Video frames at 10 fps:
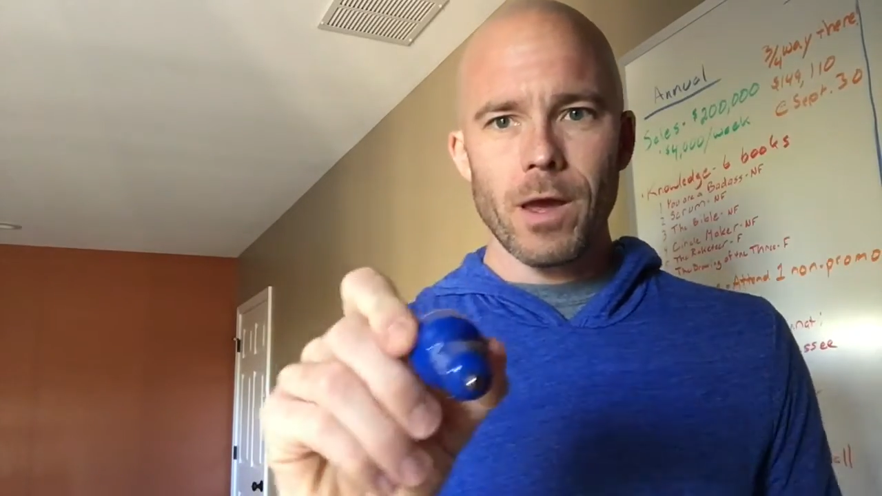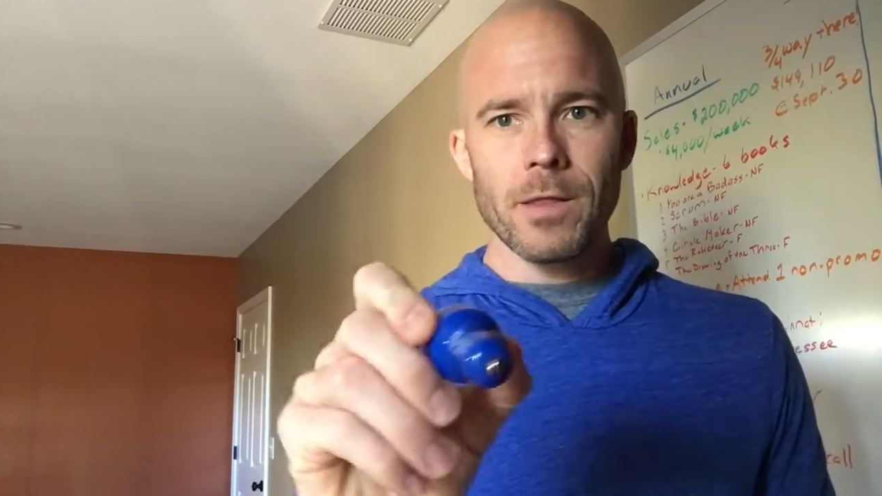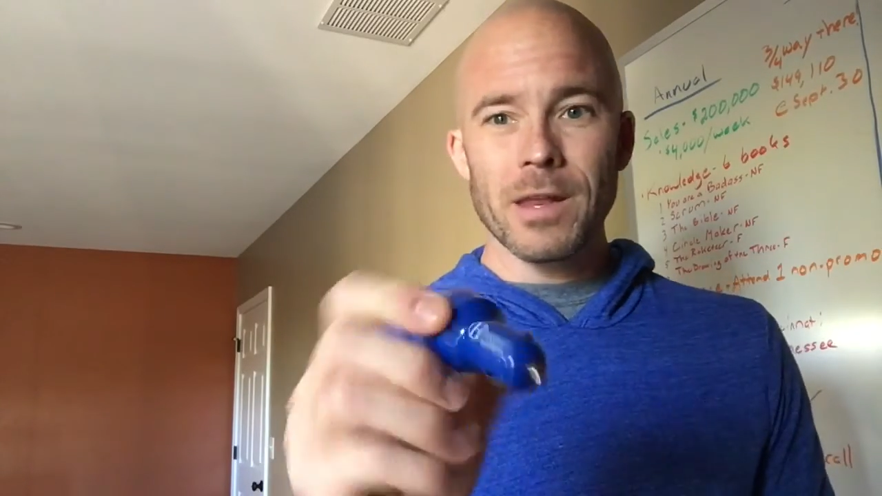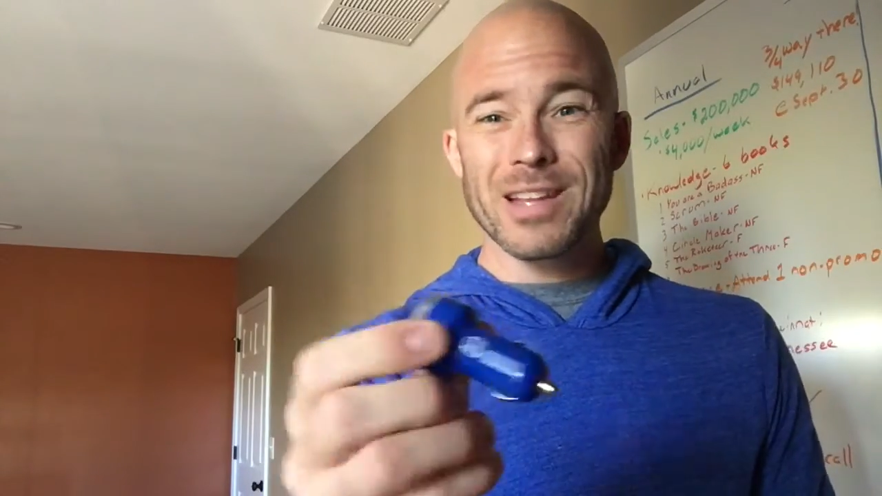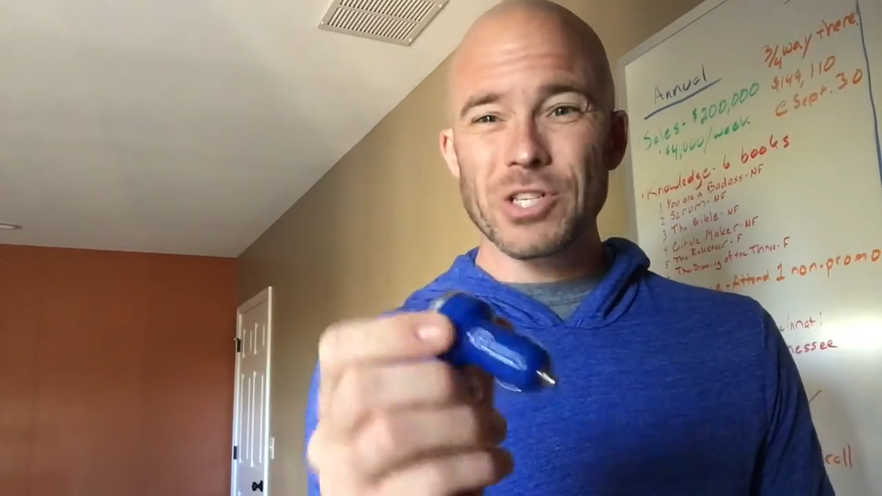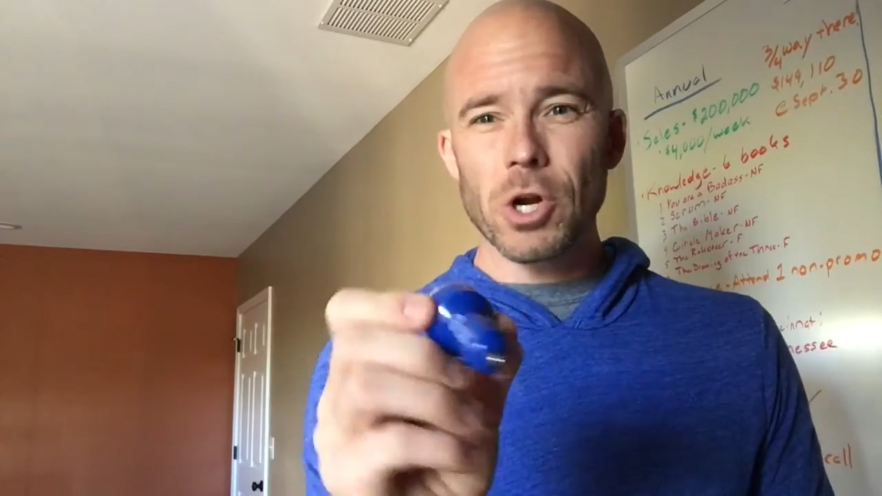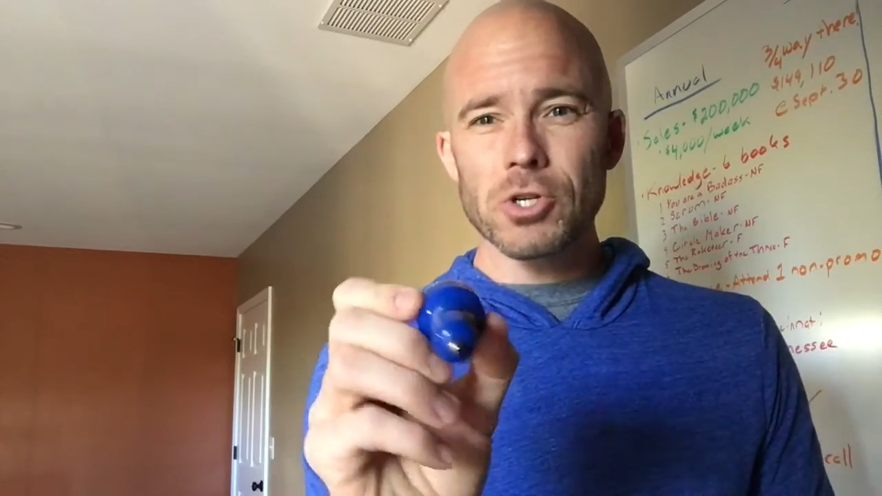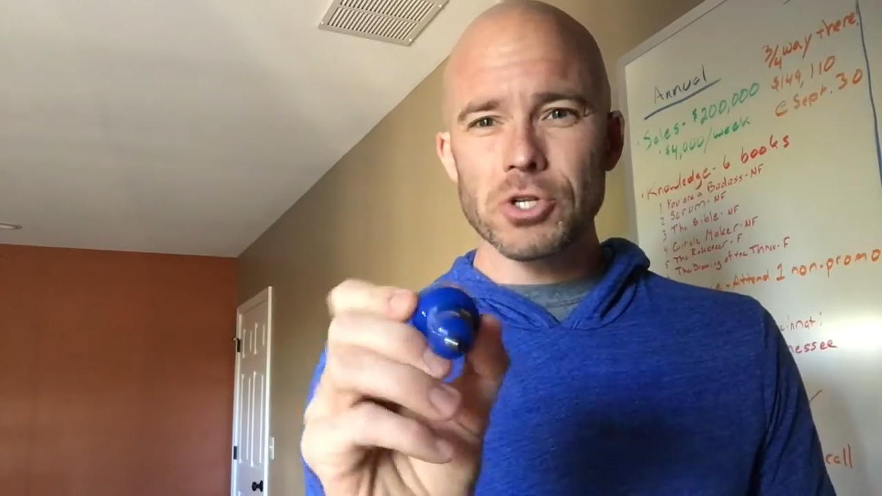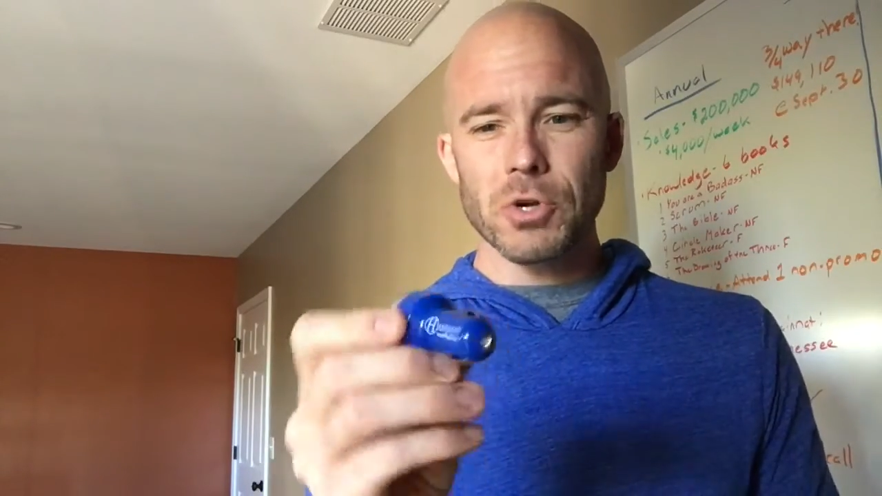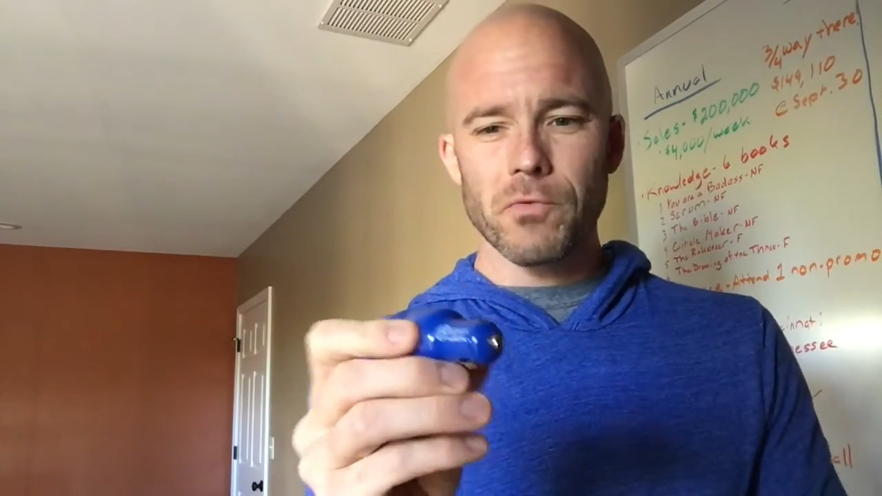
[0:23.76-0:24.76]
and then it
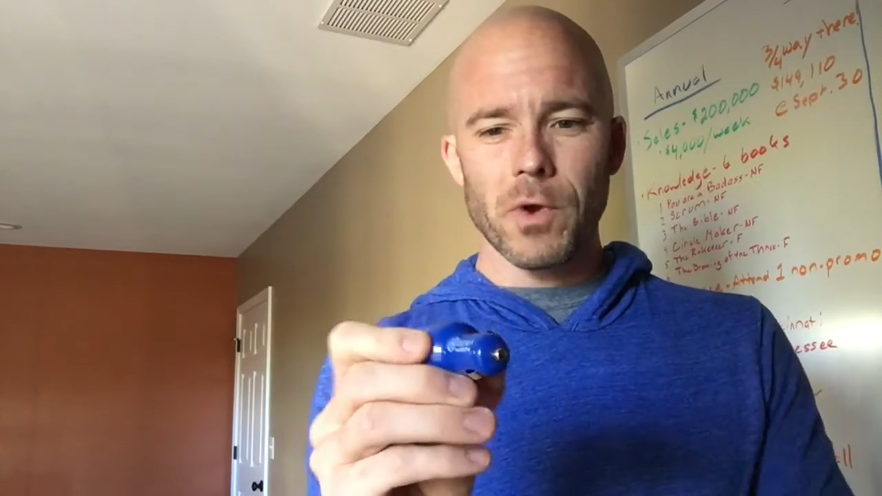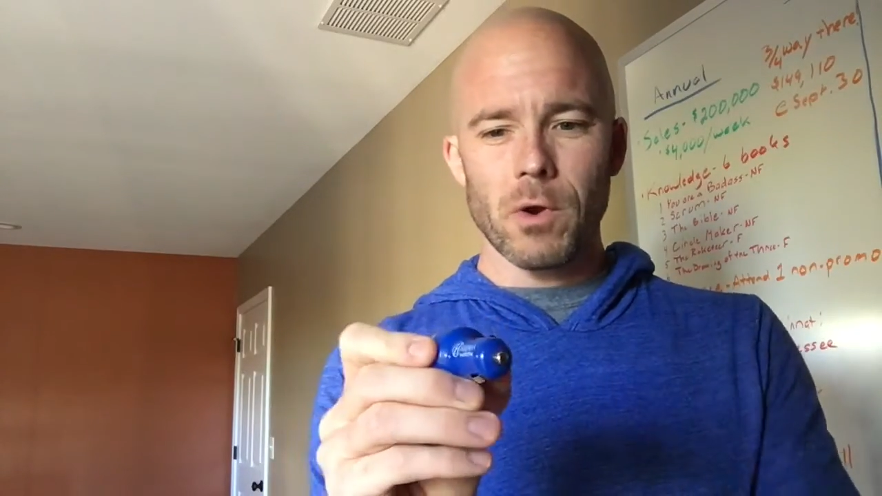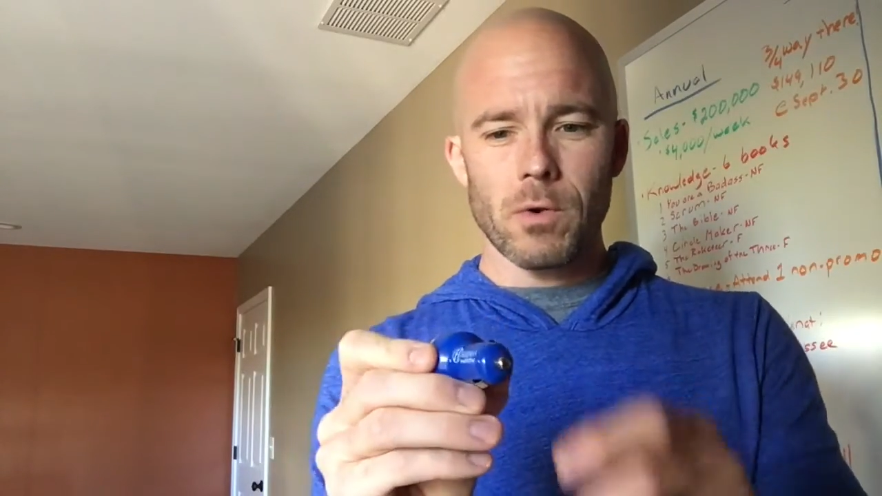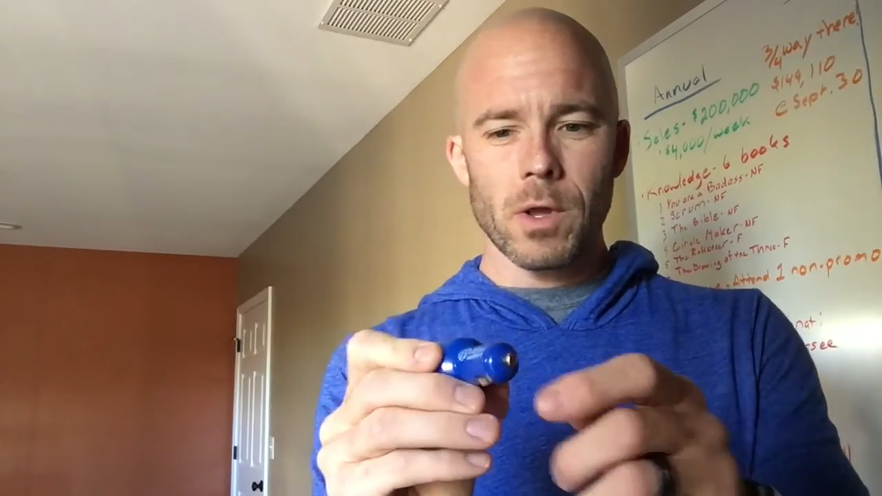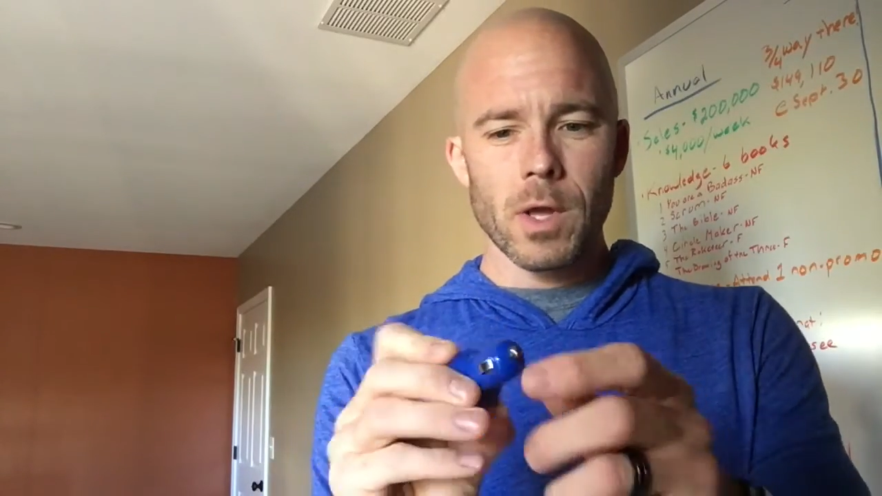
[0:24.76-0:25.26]
charges your phone.